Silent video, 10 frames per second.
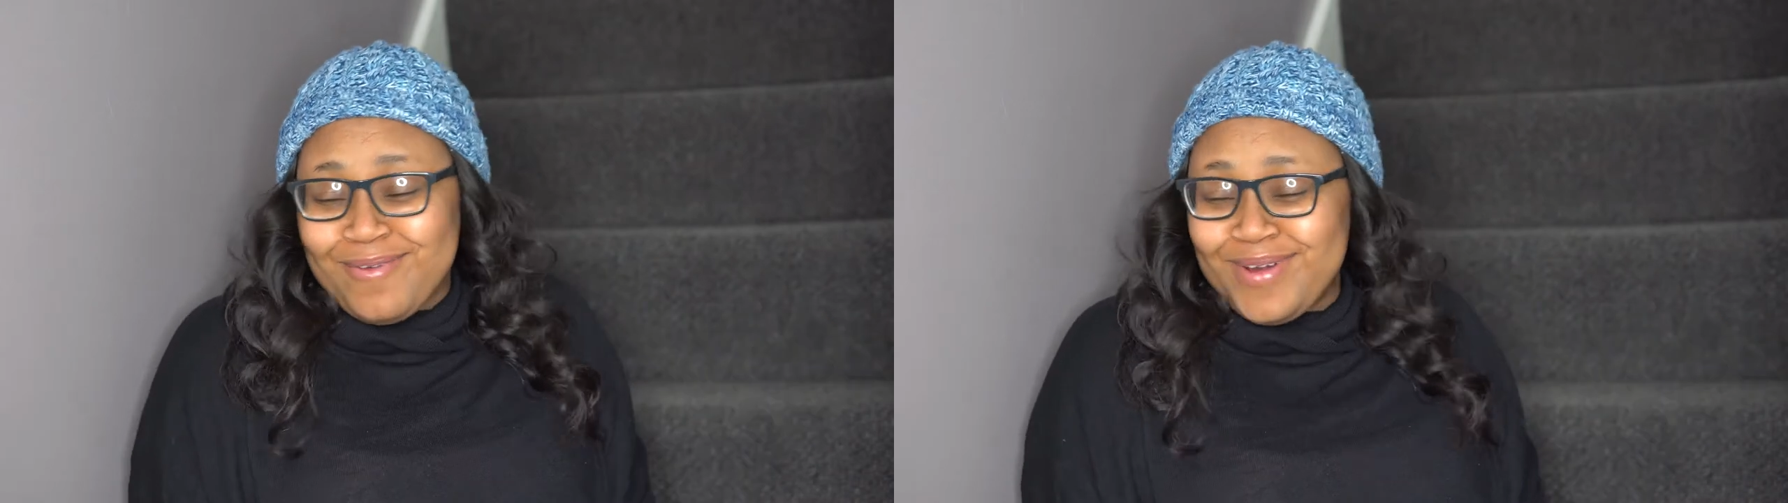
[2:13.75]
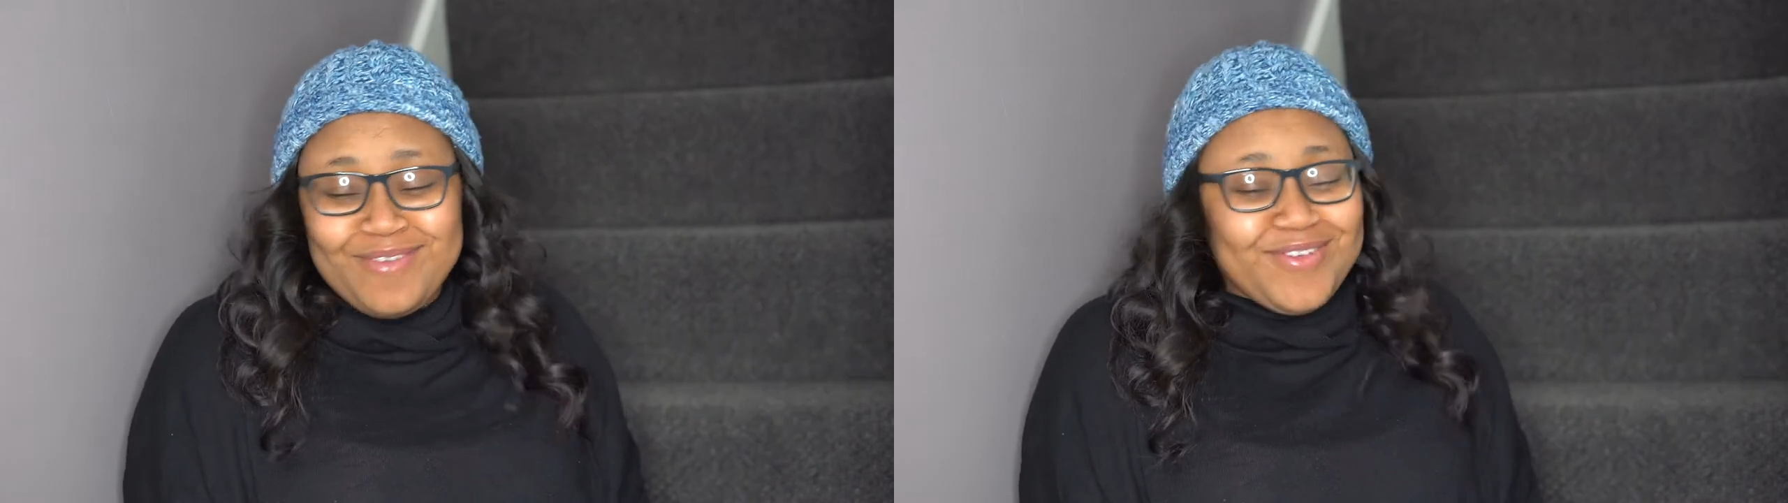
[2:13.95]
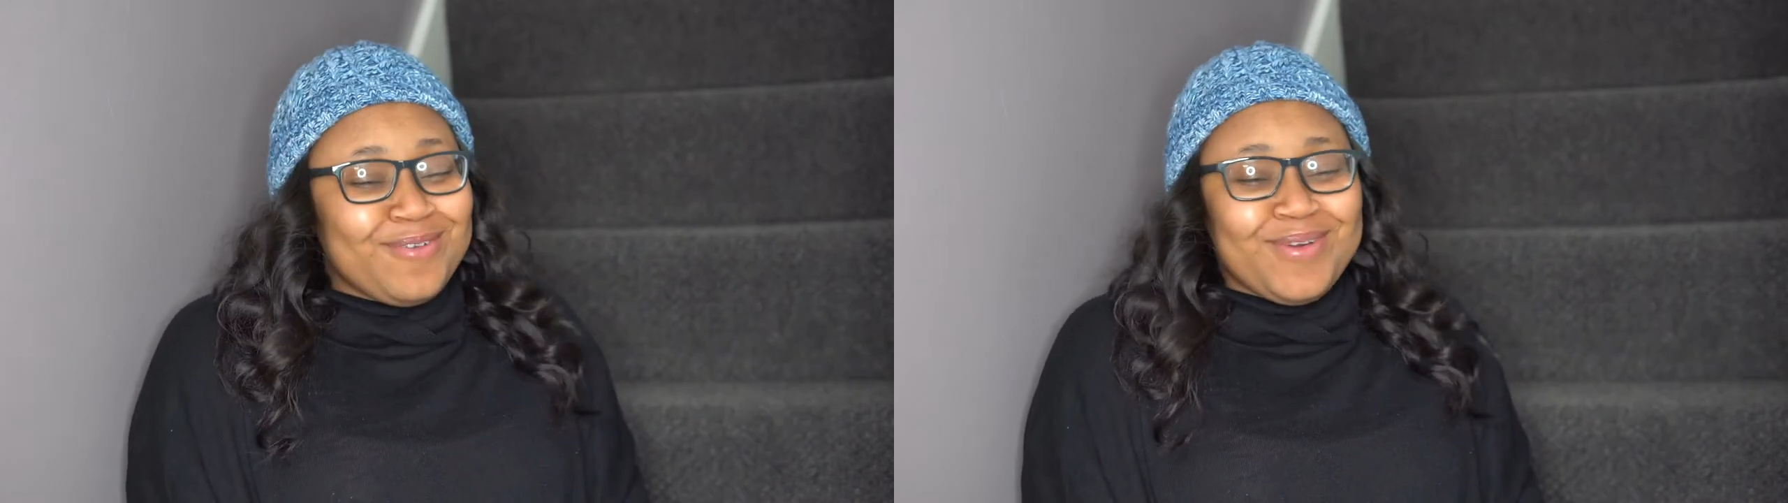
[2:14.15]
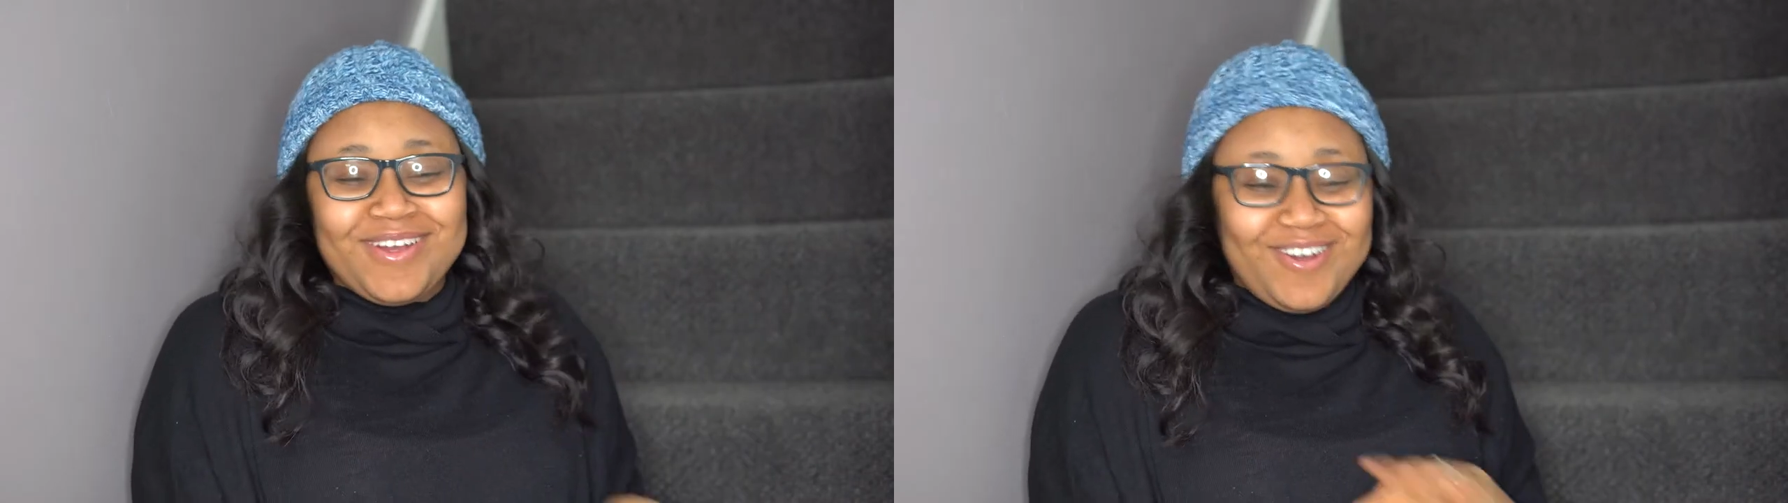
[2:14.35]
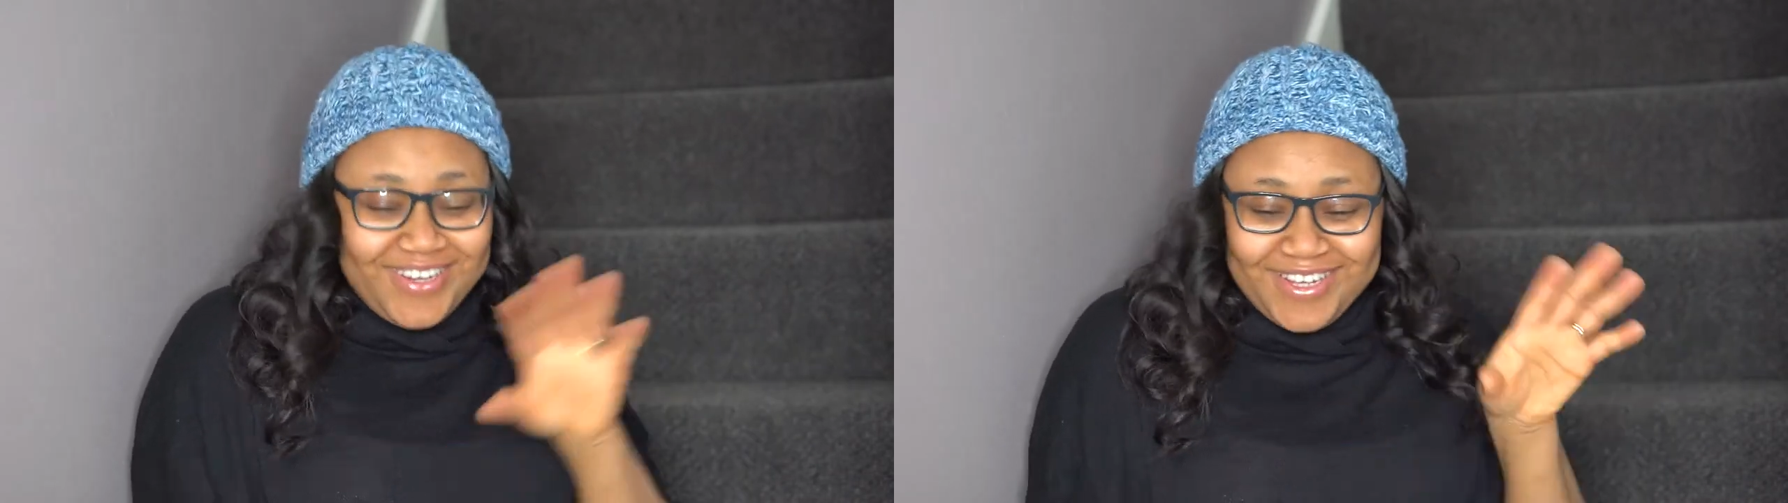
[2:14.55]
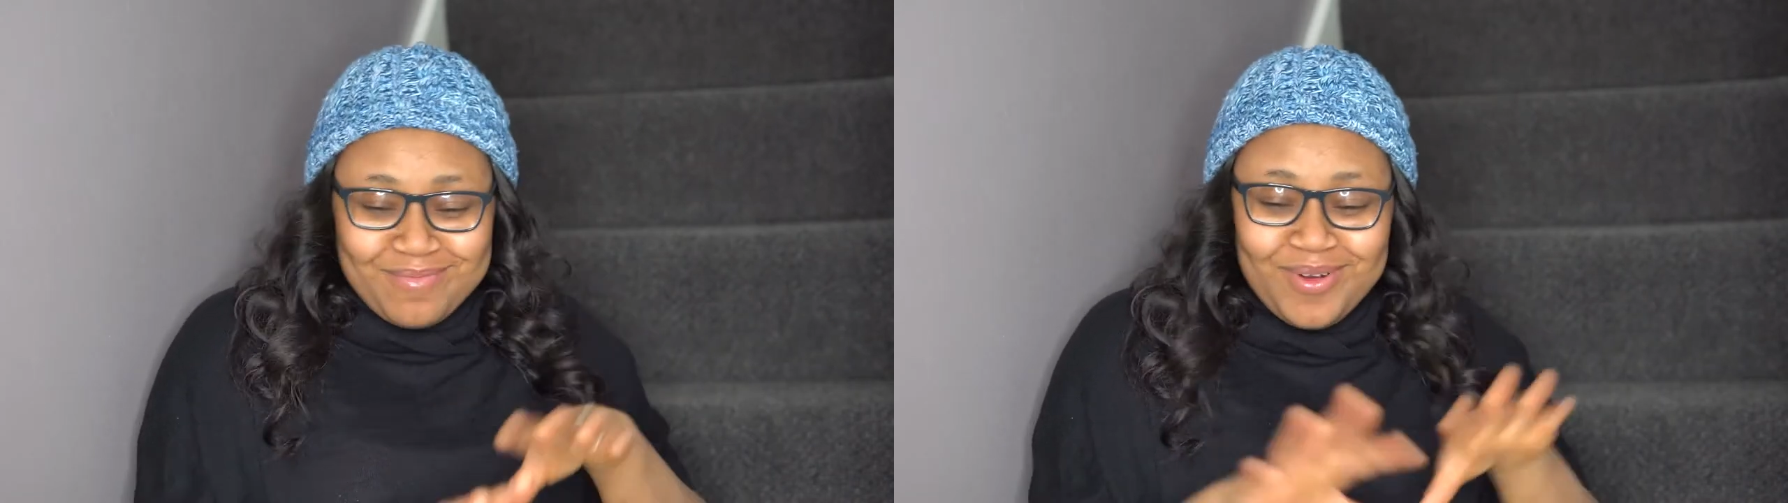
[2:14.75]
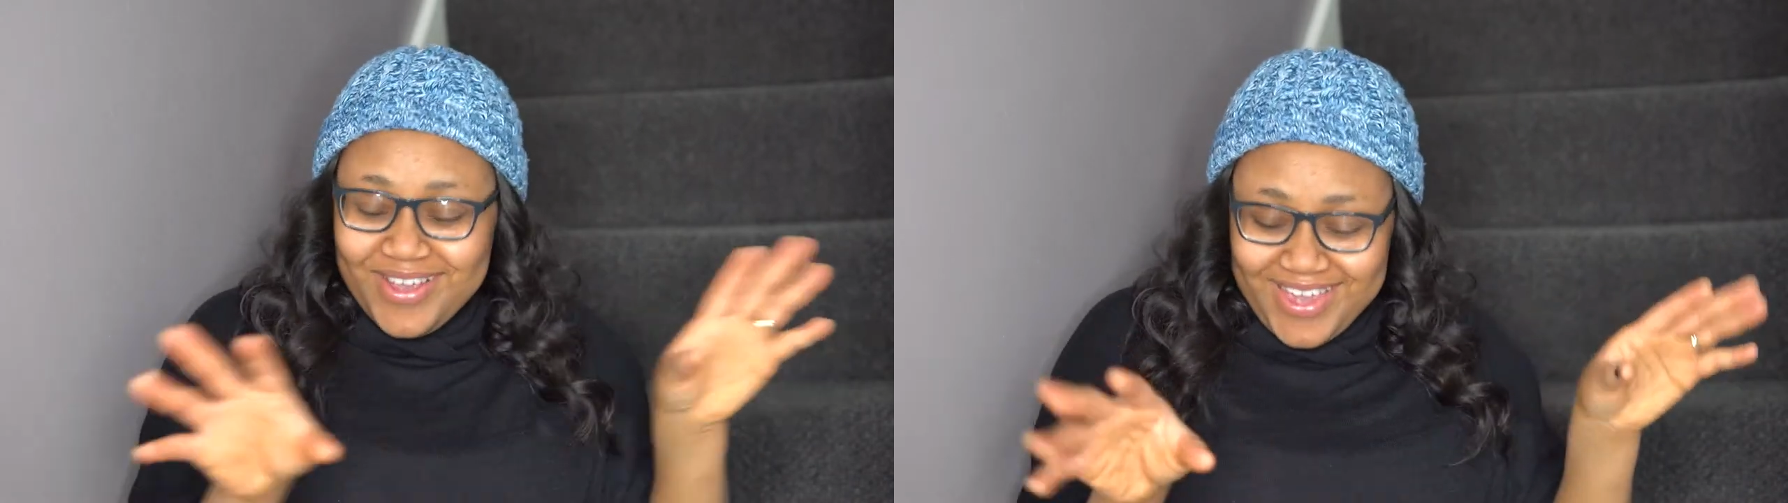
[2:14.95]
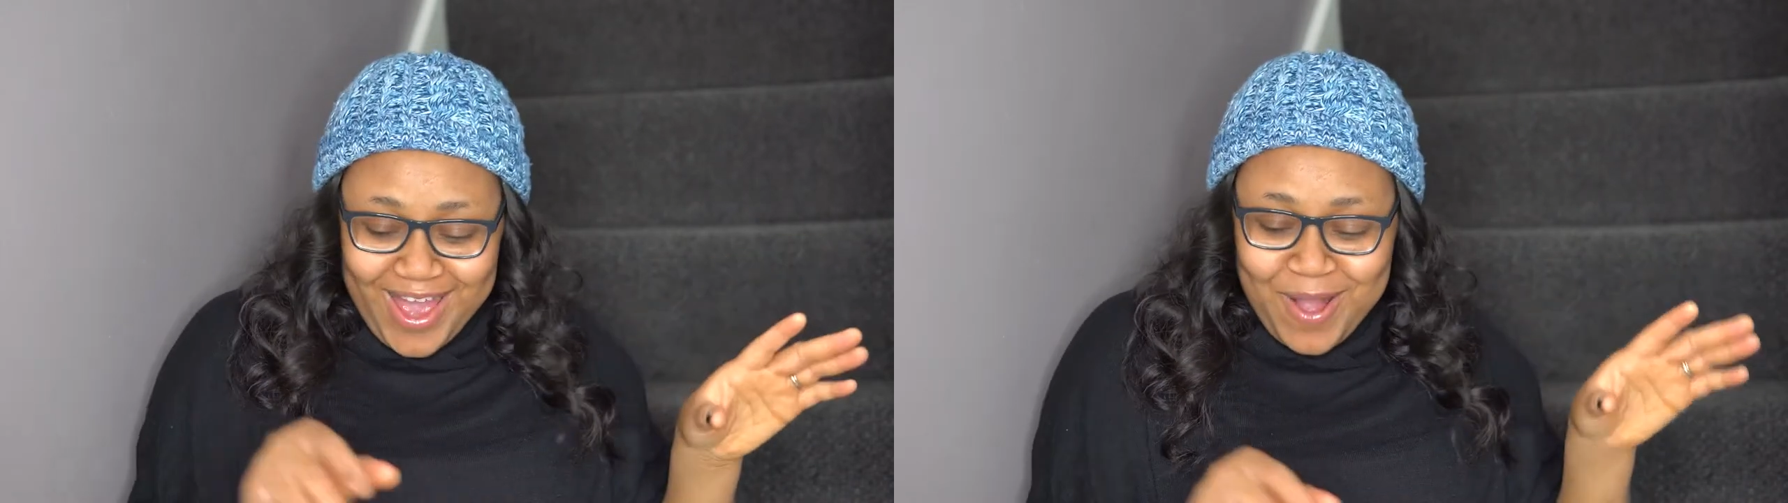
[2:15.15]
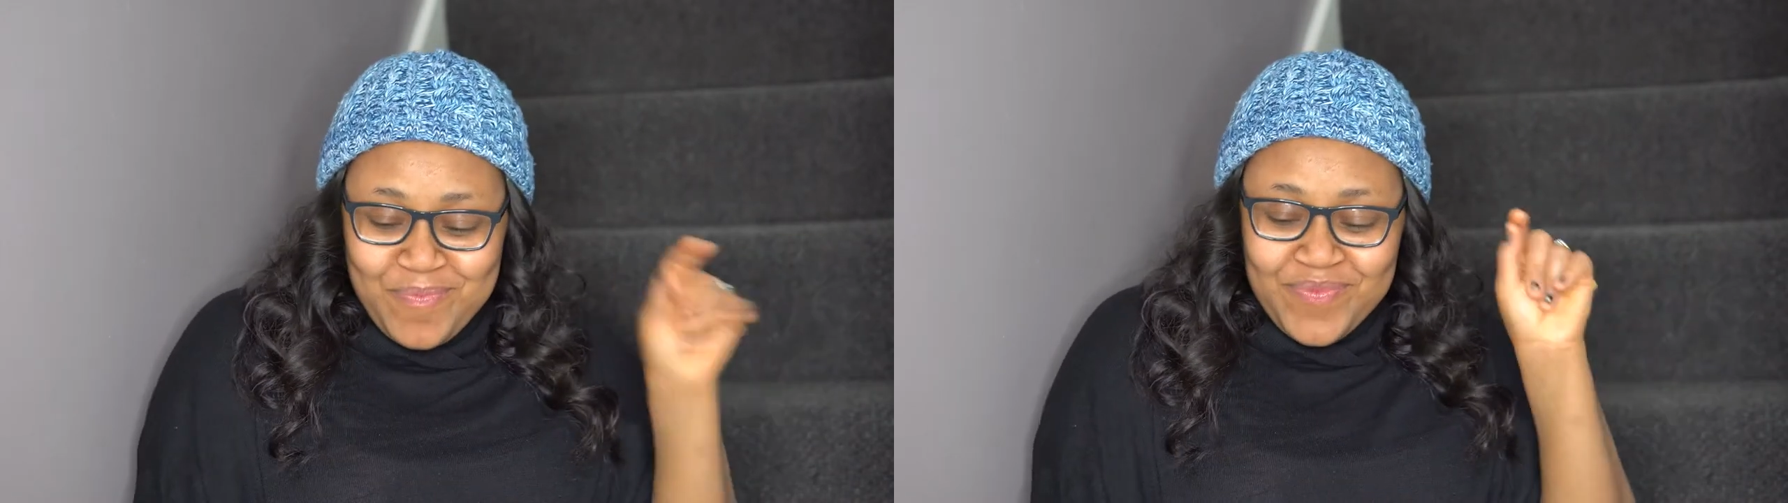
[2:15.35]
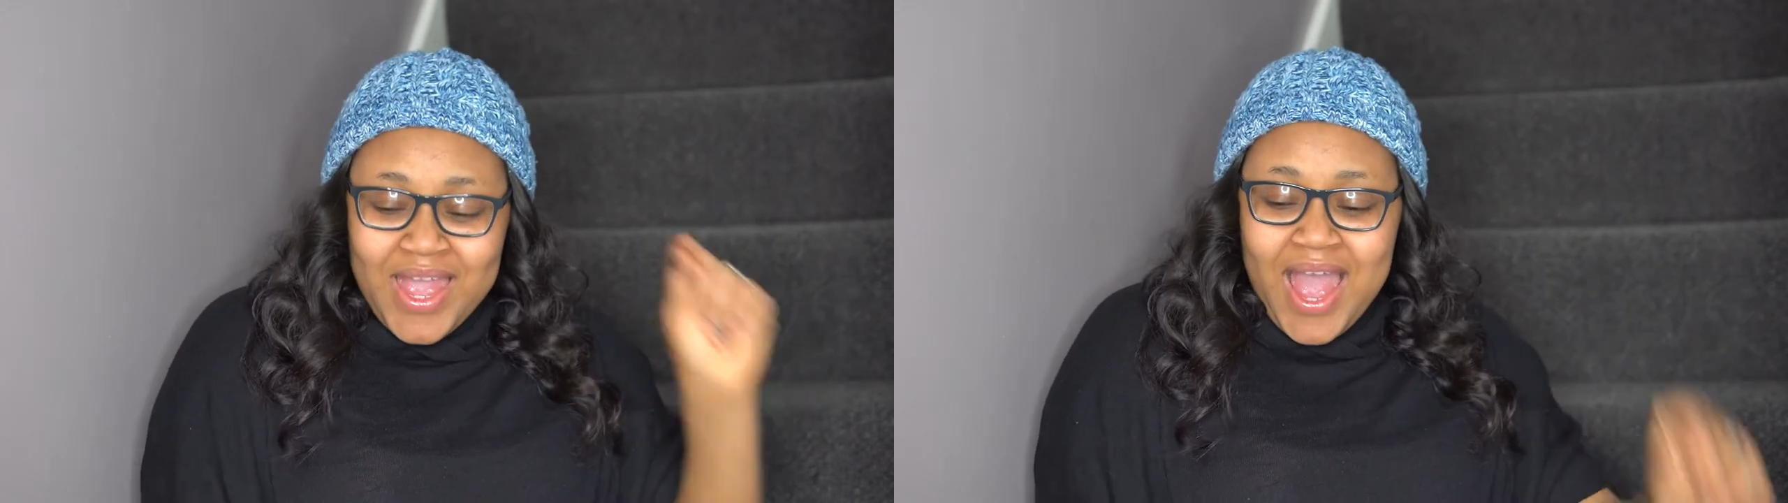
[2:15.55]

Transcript: whatever you want to call it, but yeah.